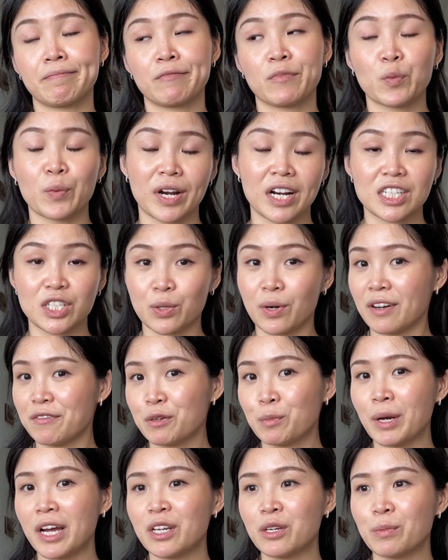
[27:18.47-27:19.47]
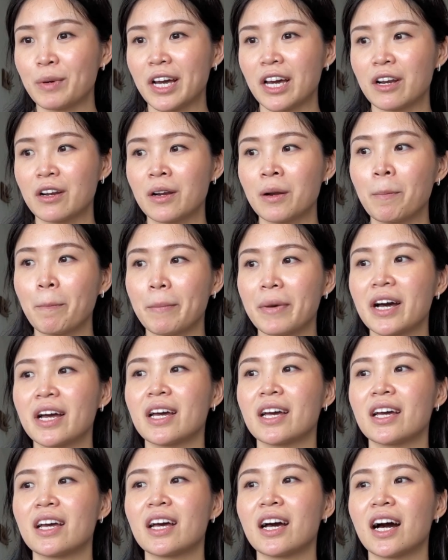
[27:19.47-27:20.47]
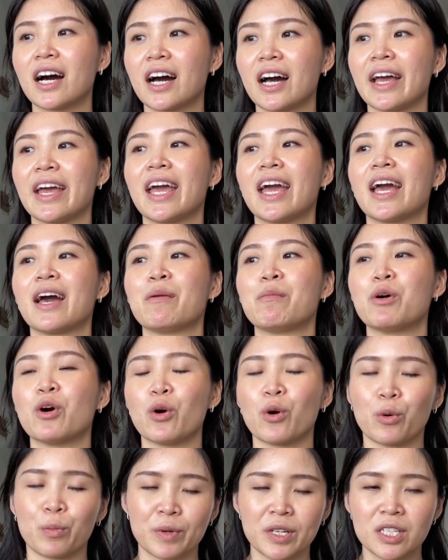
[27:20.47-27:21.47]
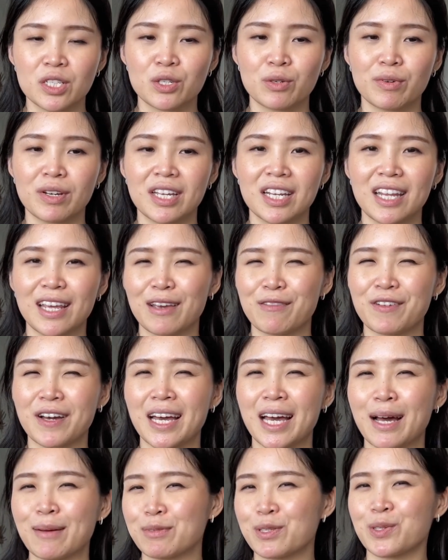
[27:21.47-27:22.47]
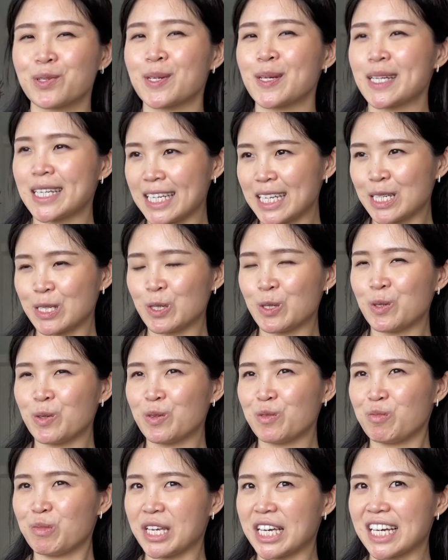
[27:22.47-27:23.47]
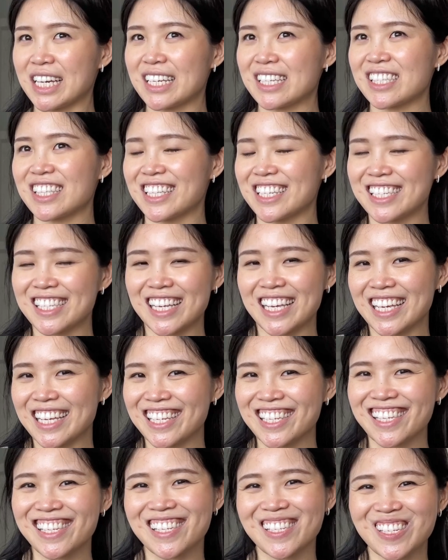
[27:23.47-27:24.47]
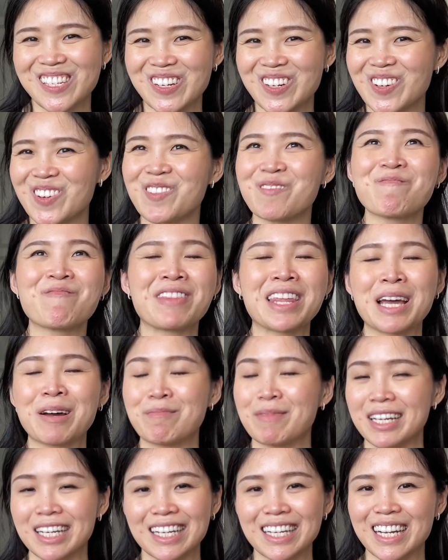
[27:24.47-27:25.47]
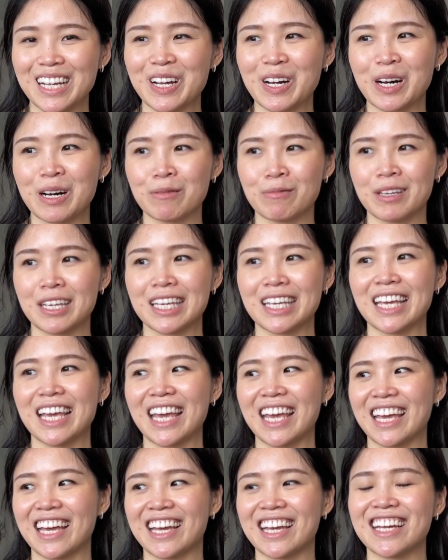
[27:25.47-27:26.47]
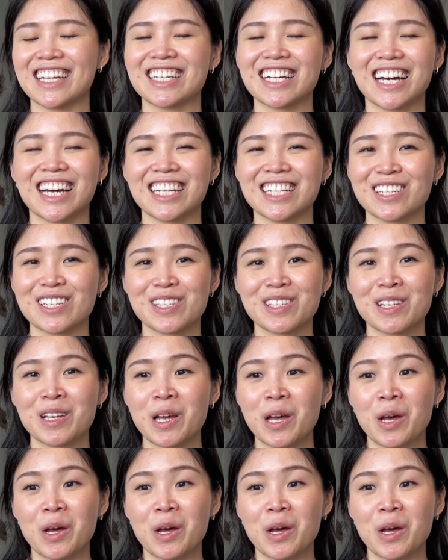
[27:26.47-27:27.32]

where I don't have to buy a new pattern, but I am open to it if I absolutely need to, because this is still my knitting hobby, and I just